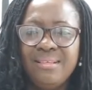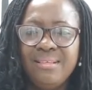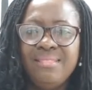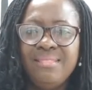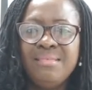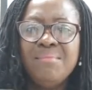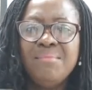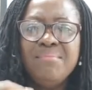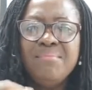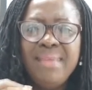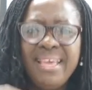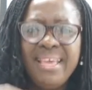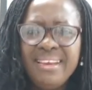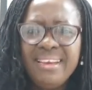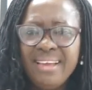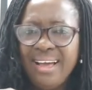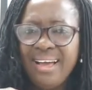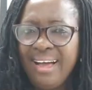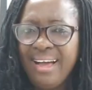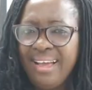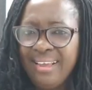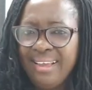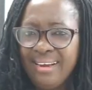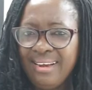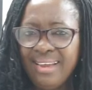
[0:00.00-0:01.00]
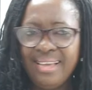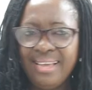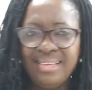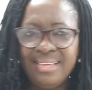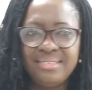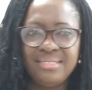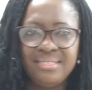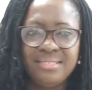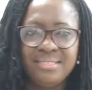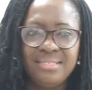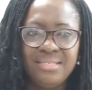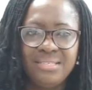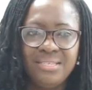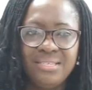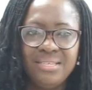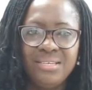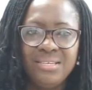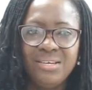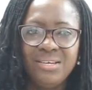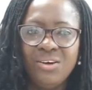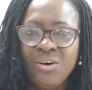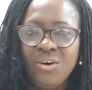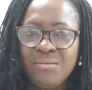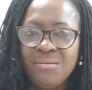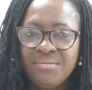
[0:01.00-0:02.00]
the main highlight
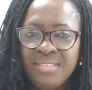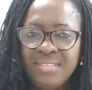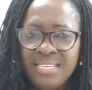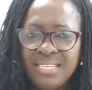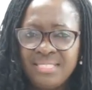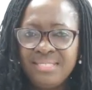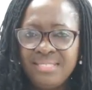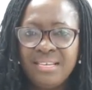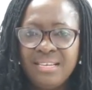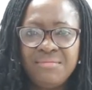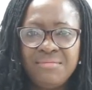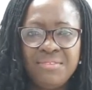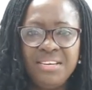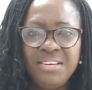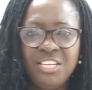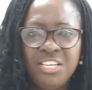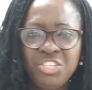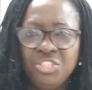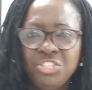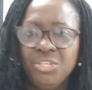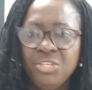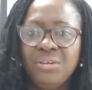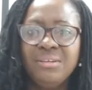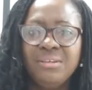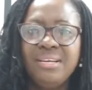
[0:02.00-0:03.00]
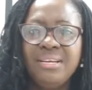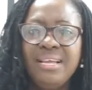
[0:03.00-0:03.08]
of this definition